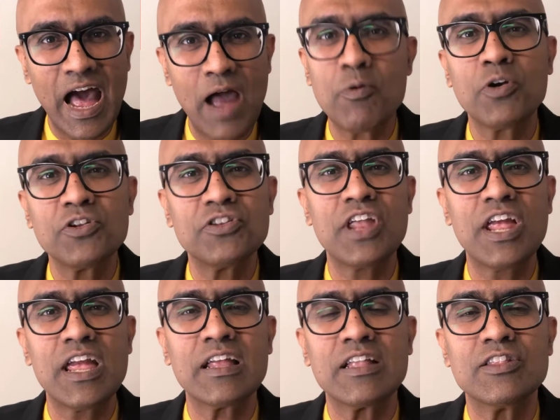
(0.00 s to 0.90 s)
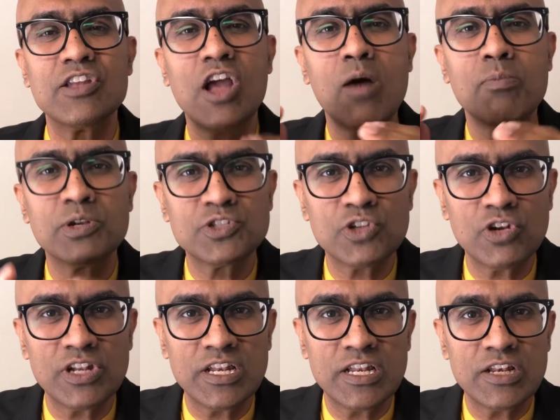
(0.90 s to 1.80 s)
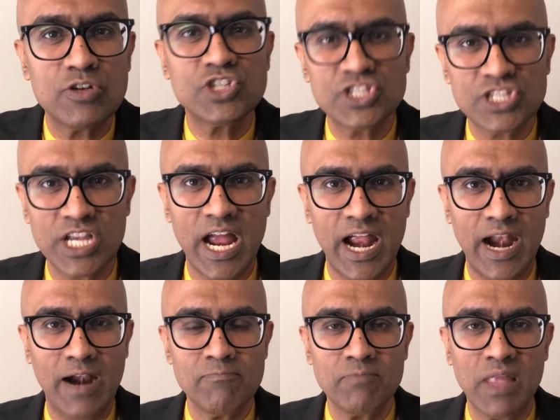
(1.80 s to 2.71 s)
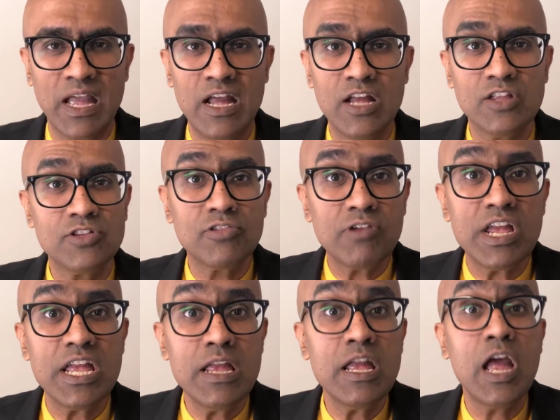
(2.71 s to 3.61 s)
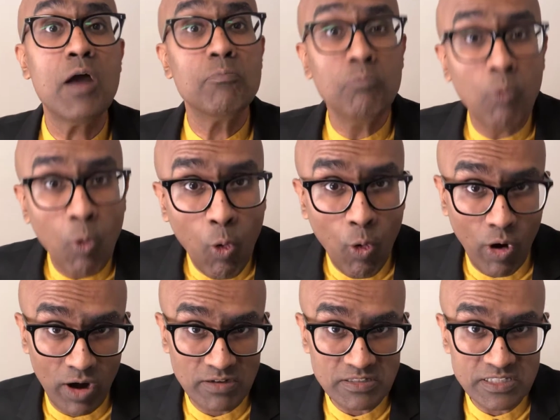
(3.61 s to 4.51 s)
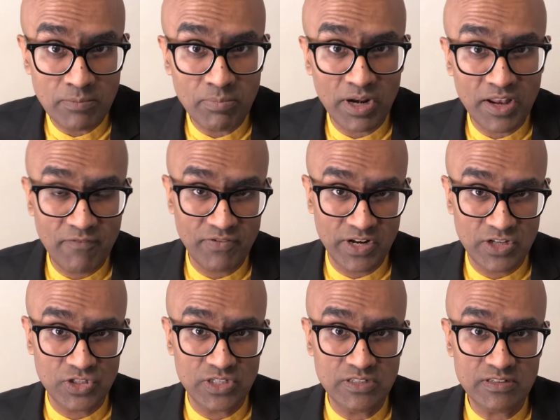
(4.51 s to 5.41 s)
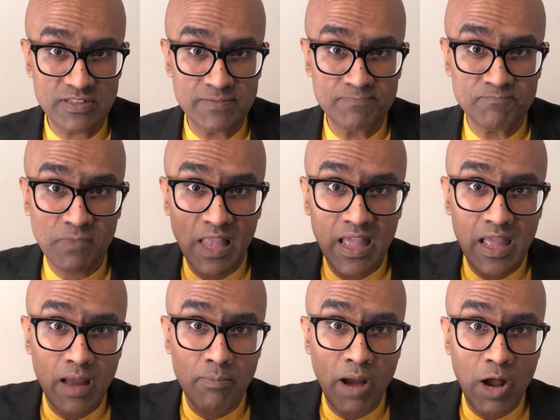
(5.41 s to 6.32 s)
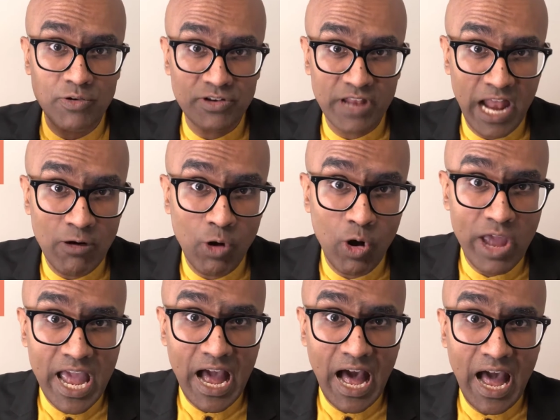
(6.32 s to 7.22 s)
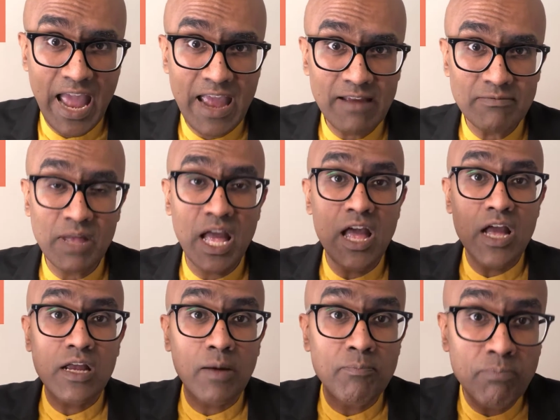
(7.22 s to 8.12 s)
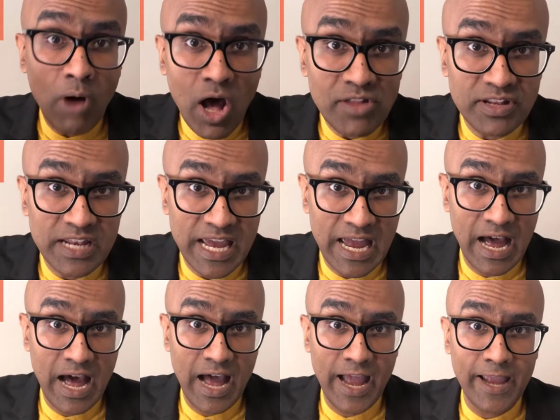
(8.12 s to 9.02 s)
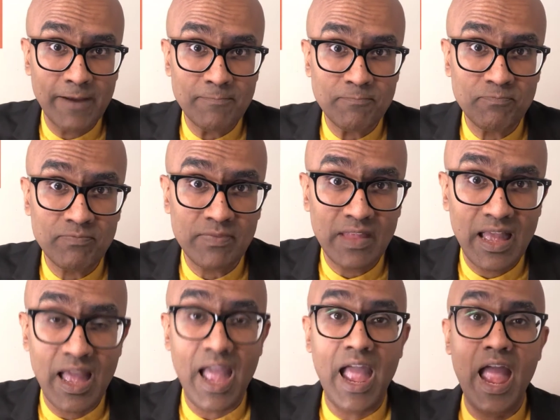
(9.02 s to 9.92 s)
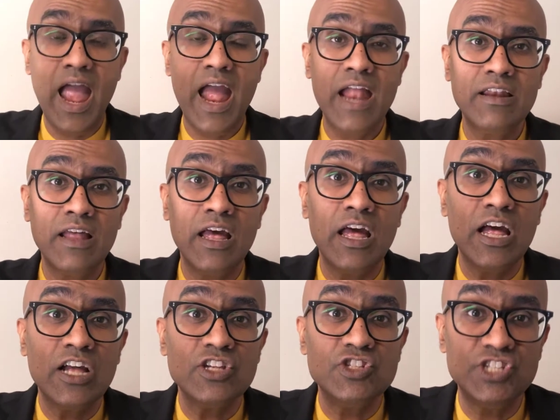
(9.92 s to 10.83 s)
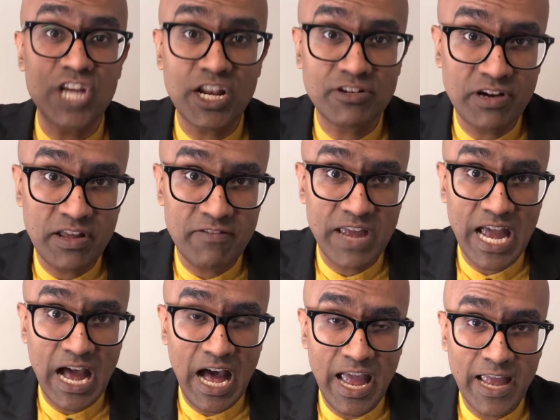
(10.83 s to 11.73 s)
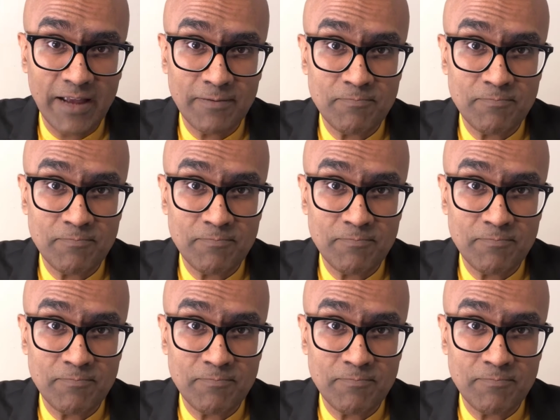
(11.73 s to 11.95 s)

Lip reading: I want to take the opportunity to share 3 more simple definitions about narrow AI, composite AI, and generative AI.